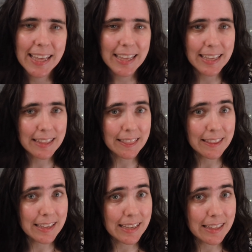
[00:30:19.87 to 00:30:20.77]
Hit
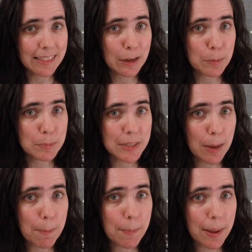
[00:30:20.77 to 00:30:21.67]
the thumbs
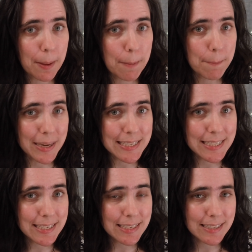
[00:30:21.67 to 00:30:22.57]
up
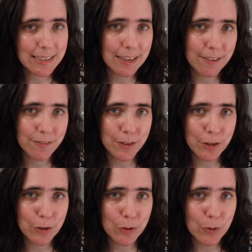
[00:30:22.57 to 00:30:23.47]
button if
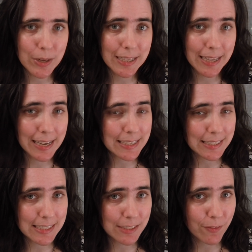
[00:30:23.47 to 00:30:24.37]
you
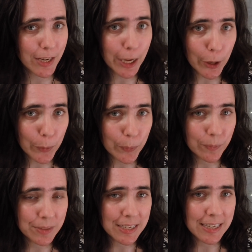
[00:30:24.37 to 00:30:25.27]
liked this video
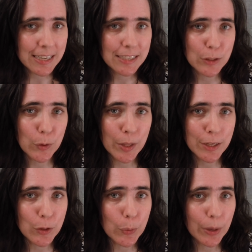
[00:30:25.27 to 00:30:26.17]
so
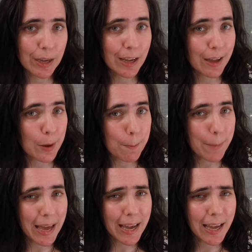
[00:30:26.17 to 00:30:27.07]
that you can come
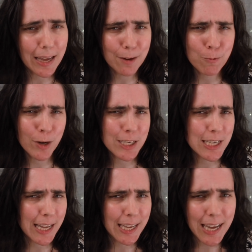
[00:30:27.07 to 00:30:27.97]
back and
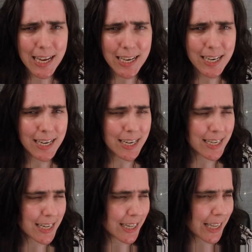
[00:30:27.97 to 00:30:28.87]
watch it again
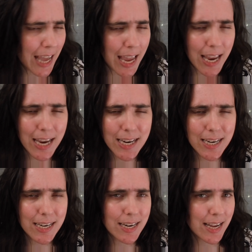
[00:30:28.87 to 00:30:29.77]
and again
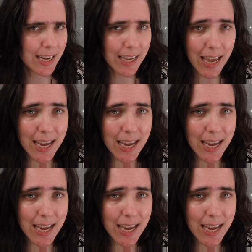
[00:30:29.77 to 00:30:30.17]
and